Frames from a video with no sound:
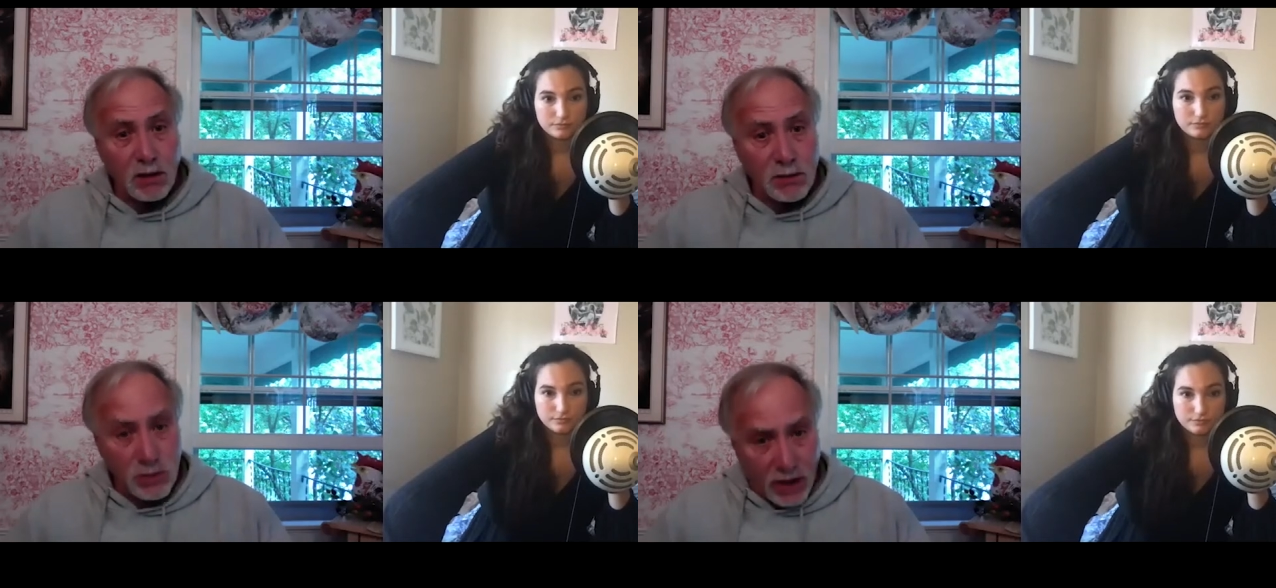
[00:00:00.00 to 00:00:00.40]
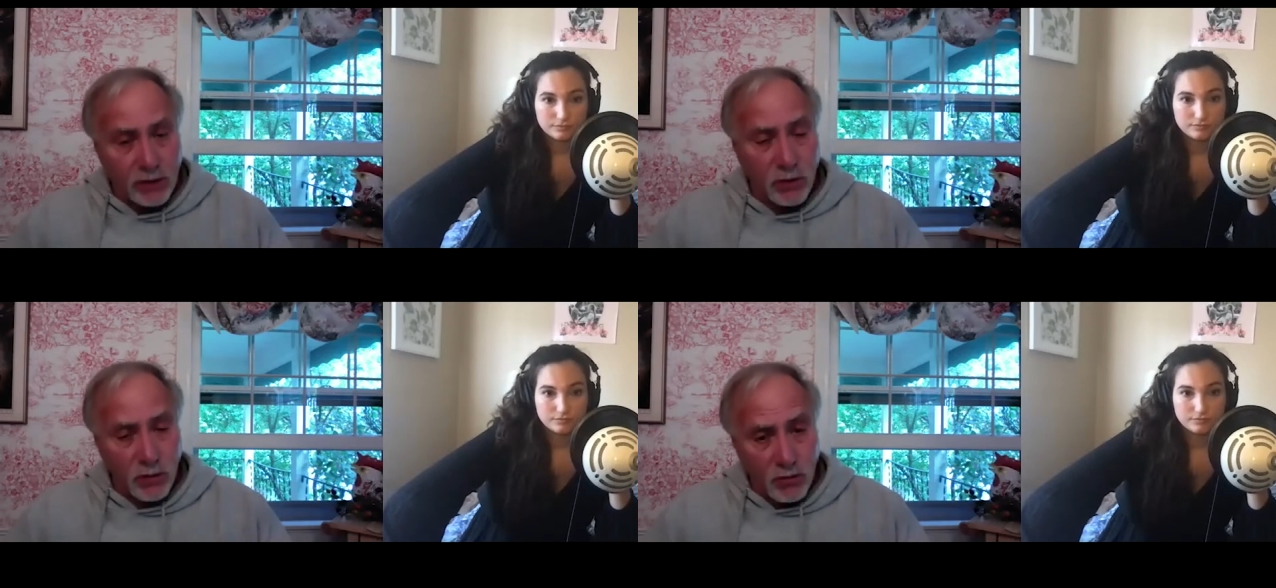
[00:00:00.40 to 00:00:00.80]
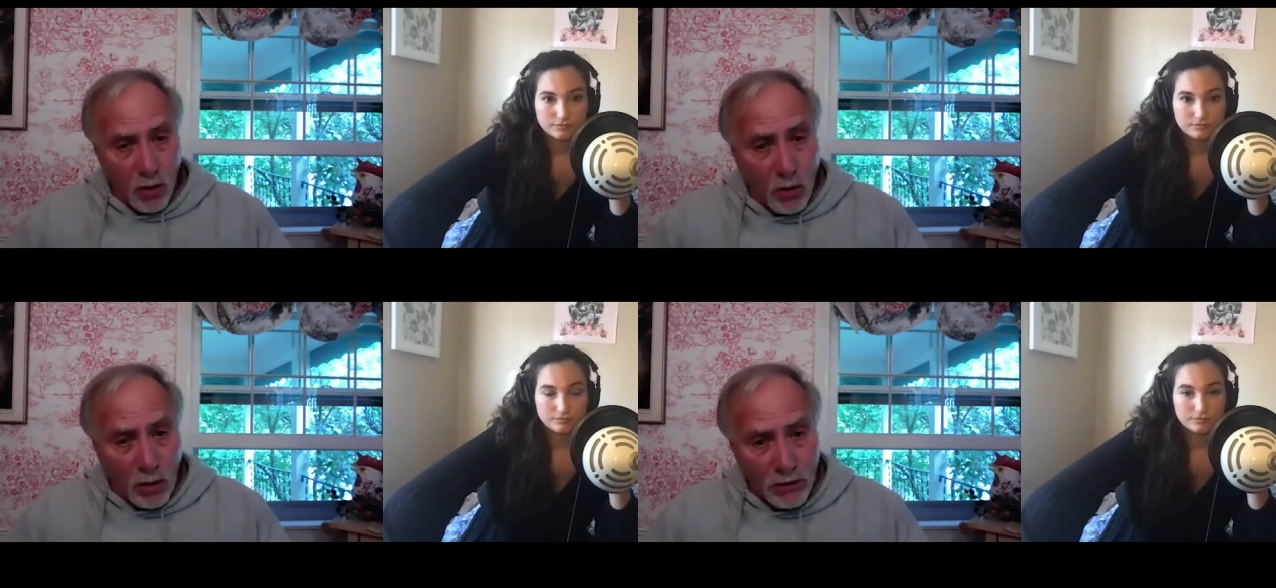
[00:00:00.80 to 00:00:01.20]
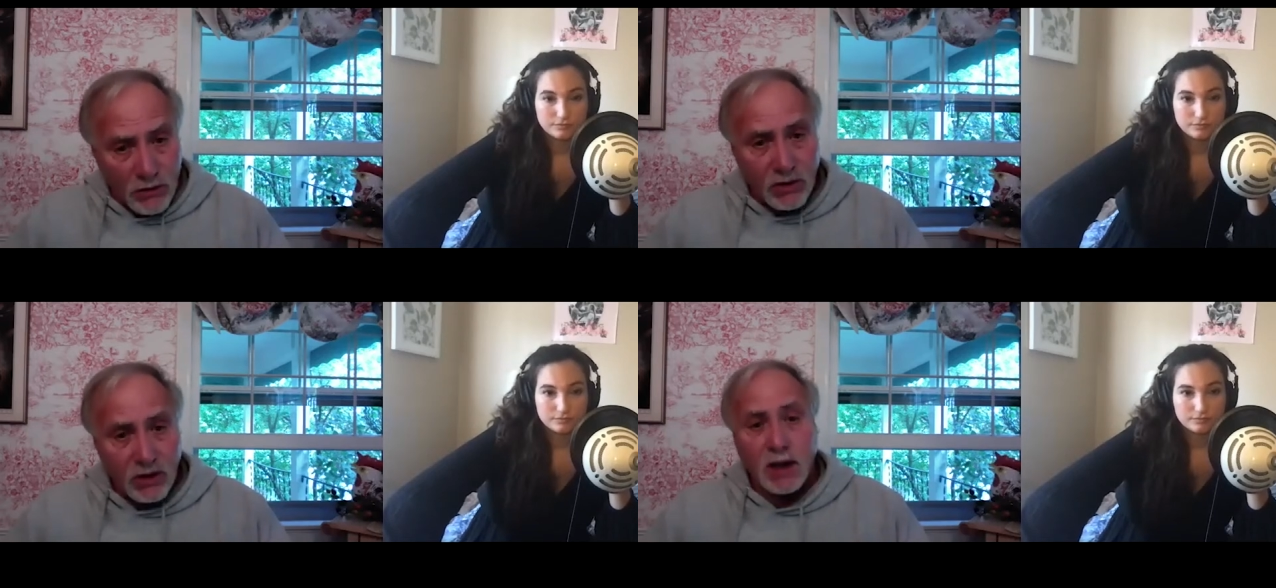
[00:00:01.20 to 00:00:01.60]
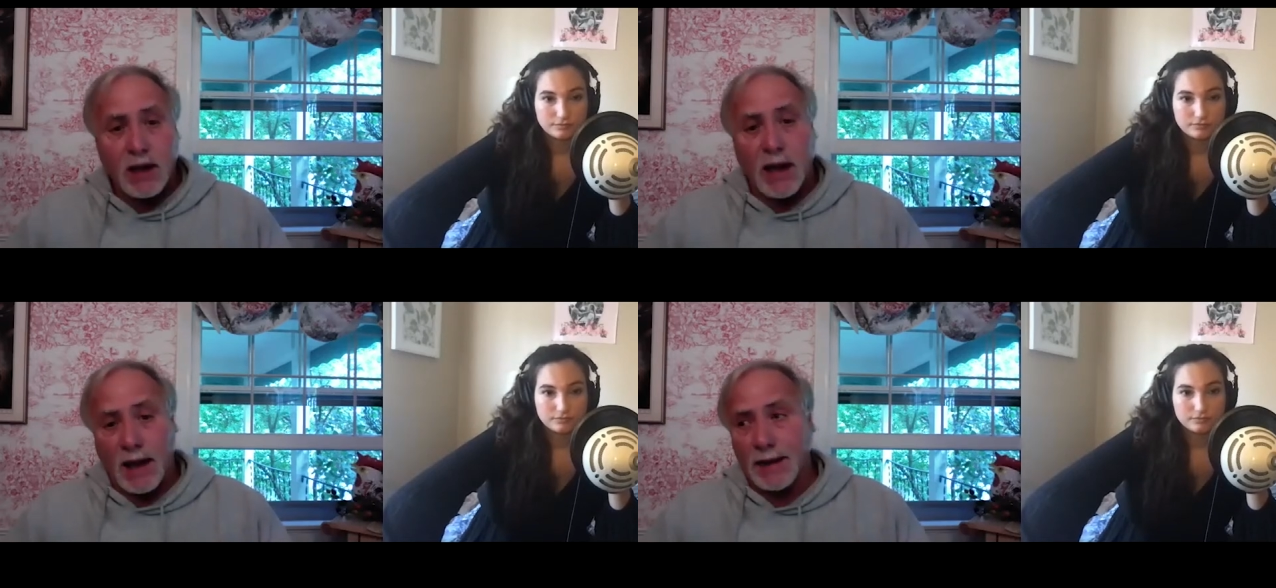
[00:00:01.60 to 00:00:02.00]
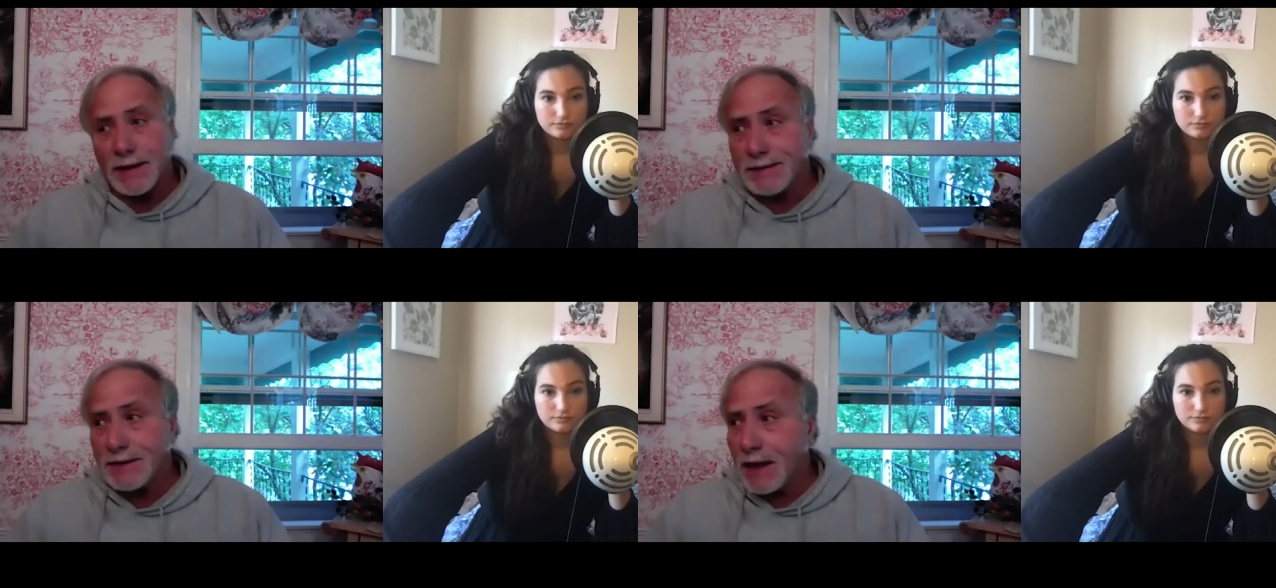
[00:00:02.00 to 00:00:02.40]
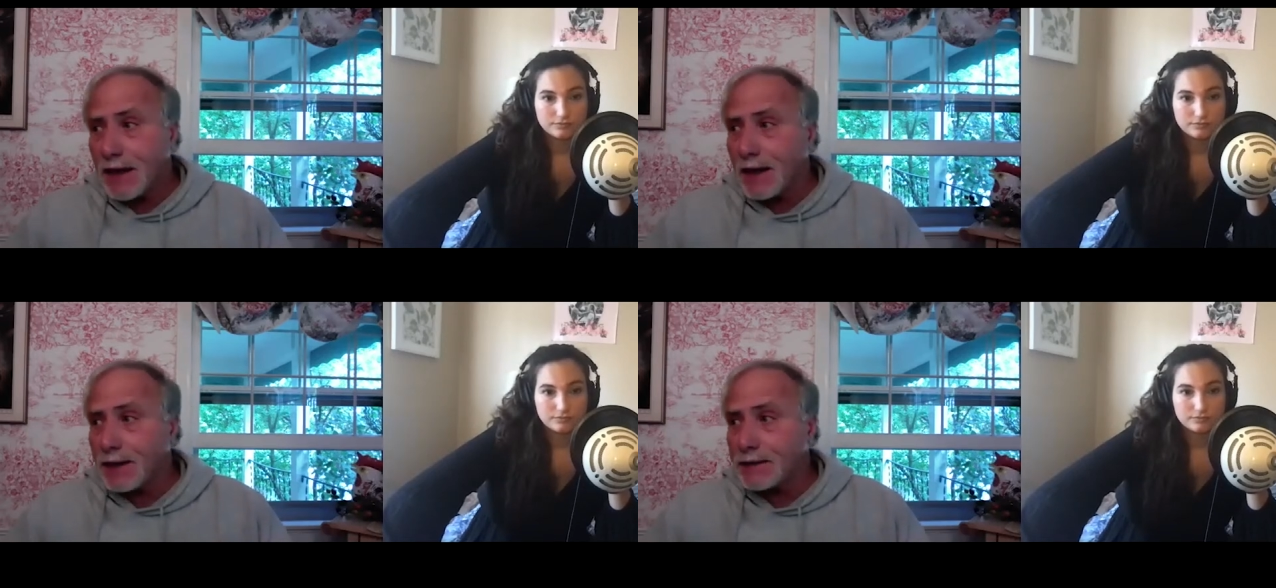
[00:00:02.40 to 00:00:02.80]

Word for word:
Speaker 1: gendered roles and uh,